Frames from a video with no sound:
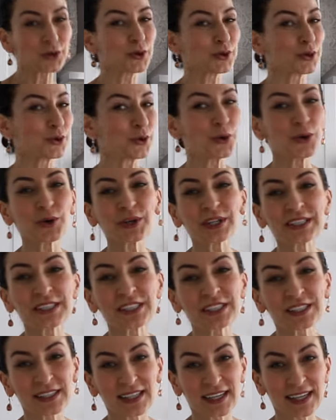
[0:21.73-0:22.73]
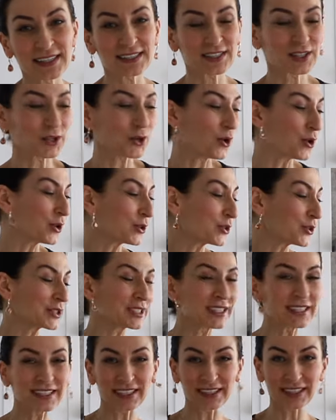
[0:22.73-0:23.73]
or orange zest. All those
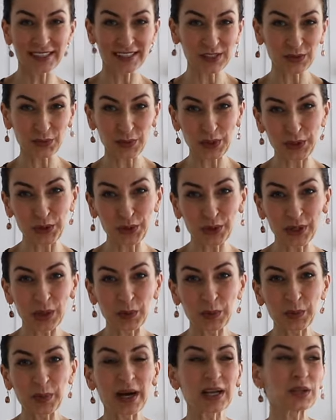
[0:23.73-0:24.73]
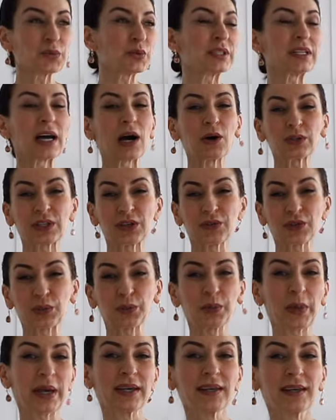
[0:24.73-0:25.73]
ingredients, when you combine without even
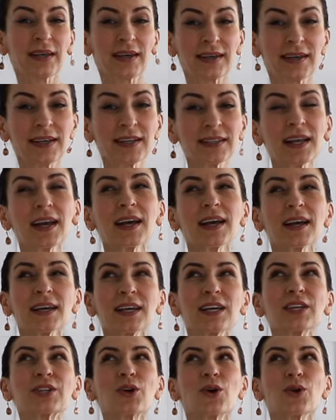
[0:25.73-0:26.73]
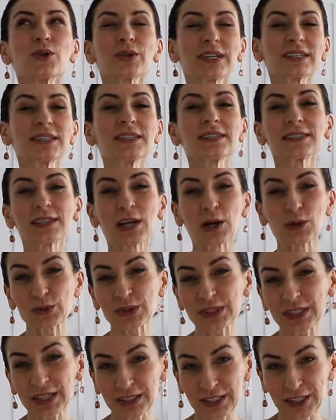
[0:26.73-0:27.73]
making it, it already
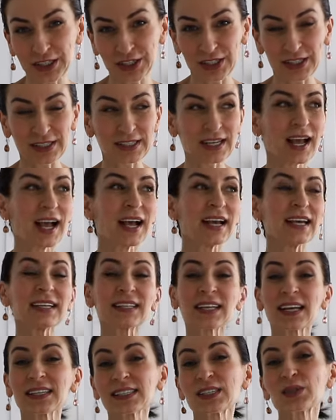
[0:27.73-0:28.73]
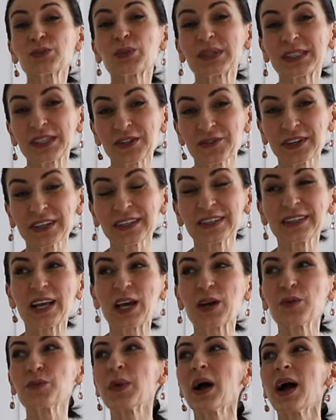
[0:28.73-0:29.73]
sounds delicious. It has a specific
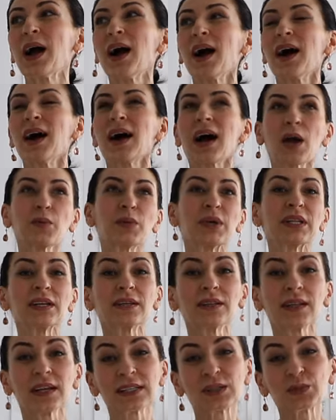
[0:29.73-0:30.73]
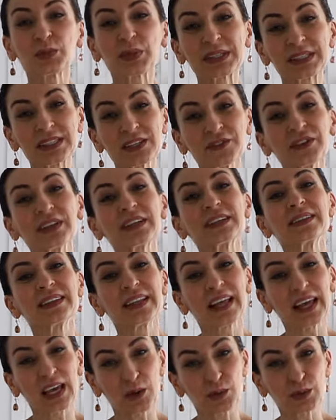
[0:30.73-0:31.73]
name. I mean, it has specific
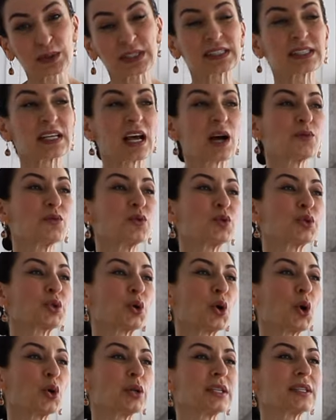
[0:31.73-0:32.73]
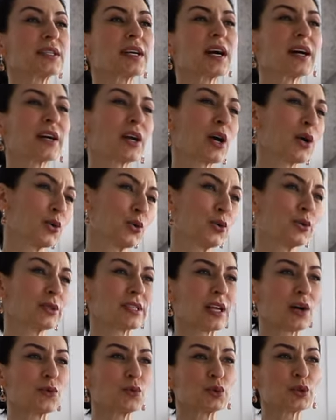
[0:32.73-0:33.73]
names. Some would call it Karakul,
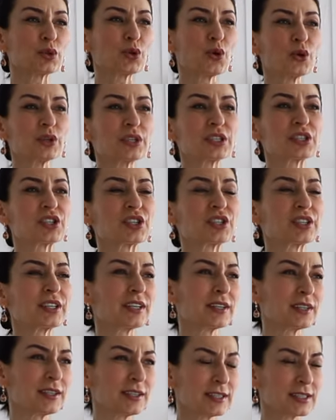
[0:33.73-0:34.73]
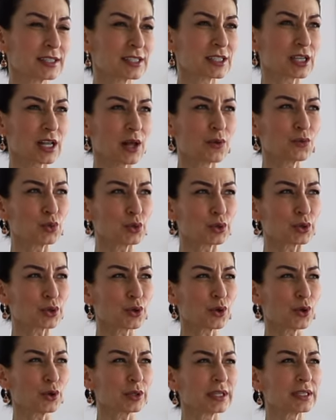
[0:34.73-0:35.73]
some would call it Stirlitsch, some would
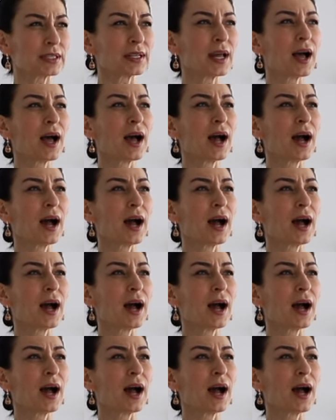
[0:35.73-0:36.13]
call it